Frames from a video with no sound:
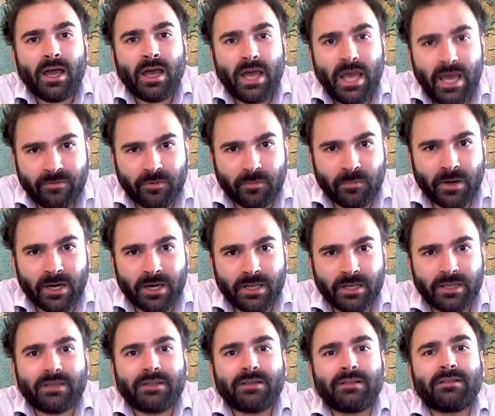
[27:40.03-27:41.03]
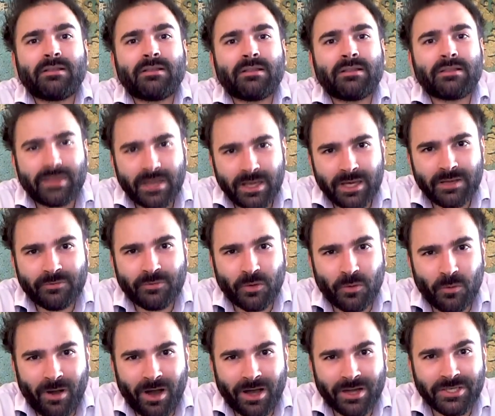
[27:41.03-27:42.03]
Hey everybody, thank you
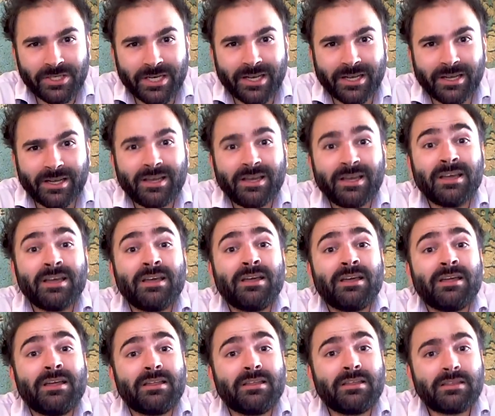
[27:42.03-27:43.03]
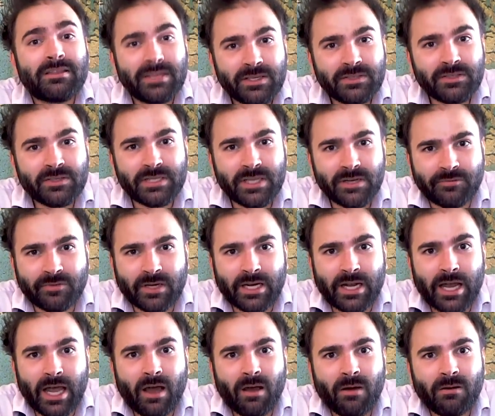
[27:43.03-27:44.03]
for watching. Things are different
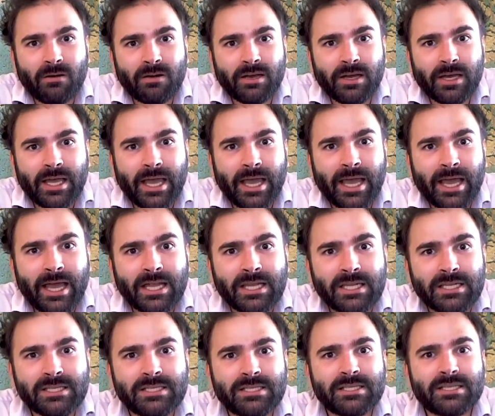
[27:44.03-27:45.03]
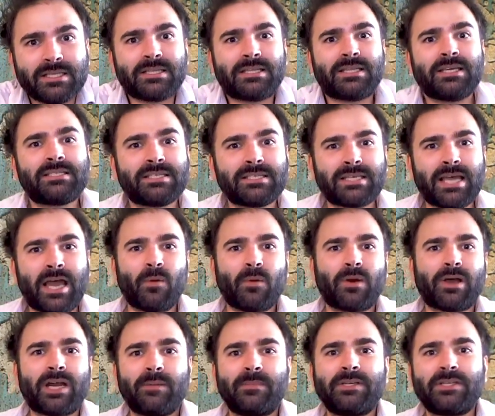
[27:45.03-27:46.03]
now, and this is how
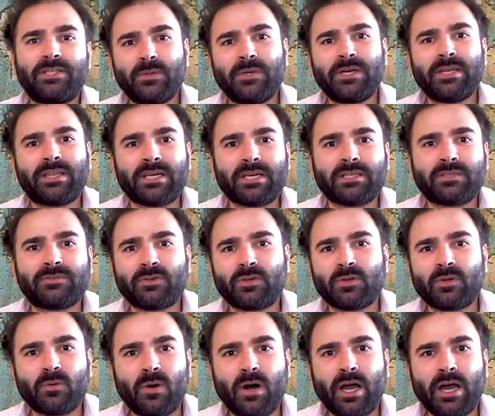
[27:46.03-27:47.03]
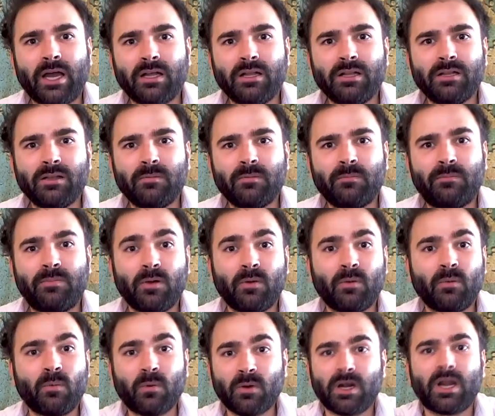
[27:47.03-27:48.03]
we're going to be doing things for a while,
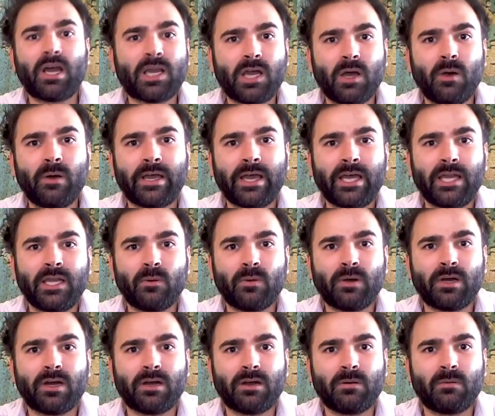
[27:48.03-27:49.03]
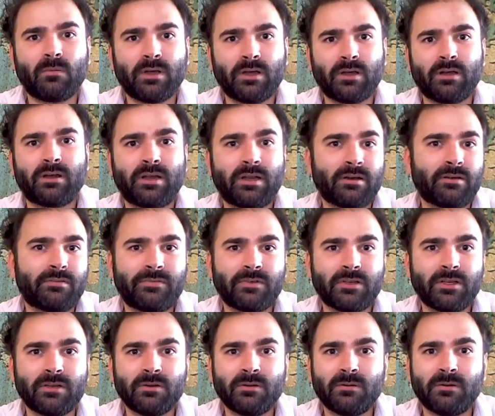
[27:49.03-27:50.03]
but we're not going anywhere. We are here for
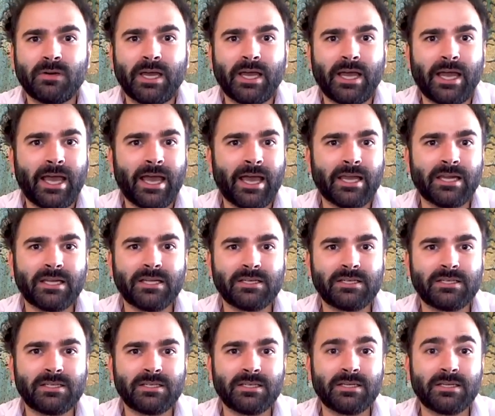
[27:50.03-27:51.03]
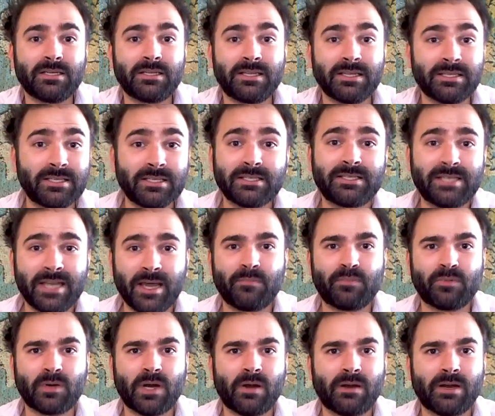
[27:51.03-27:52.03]
you, and this is
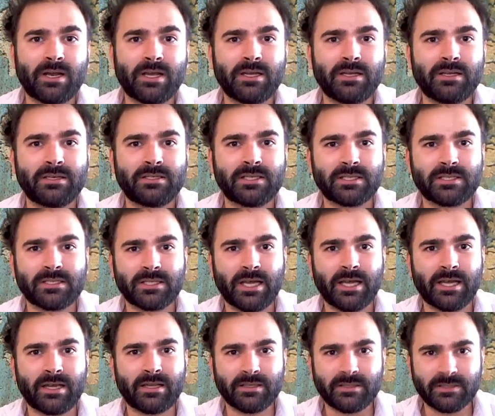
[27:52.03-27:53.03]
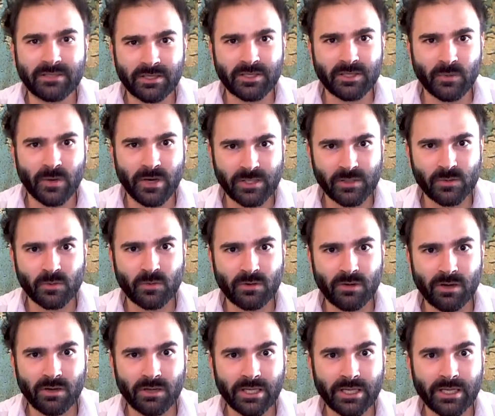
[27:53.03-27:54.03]
temporary, just like the situation
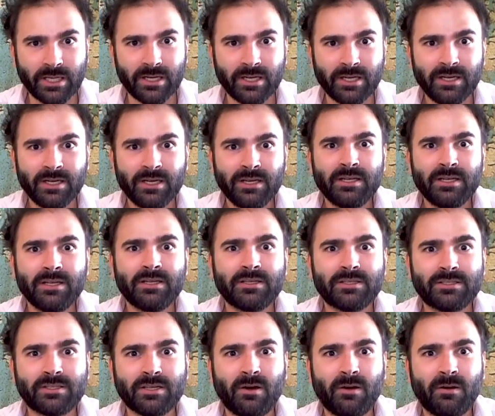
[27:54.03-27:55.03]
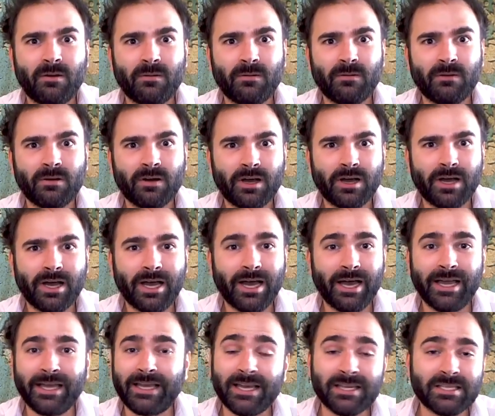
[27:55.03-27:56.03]
we're all in. So
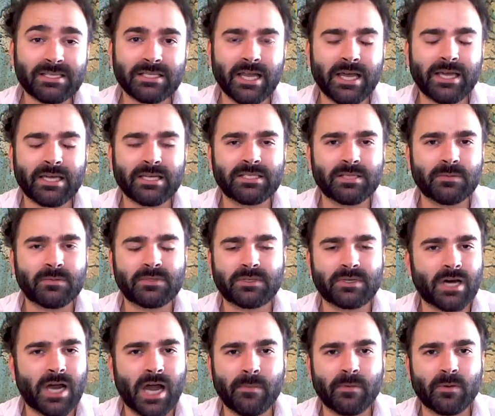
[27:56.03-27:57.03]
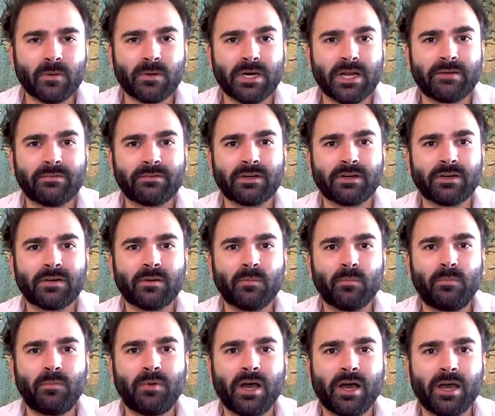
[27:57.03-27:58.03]
I guess like and subscribe or
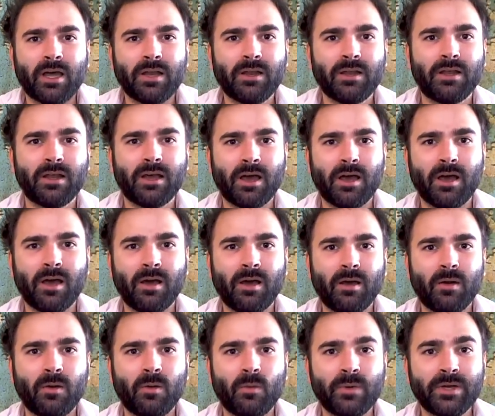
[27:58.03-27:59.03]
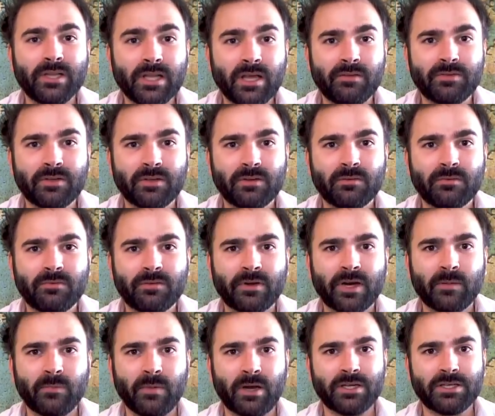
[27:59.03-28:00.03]
whatever, but we love you
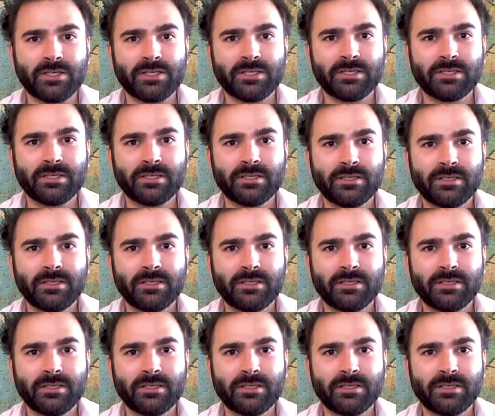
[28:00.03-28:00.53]
very much.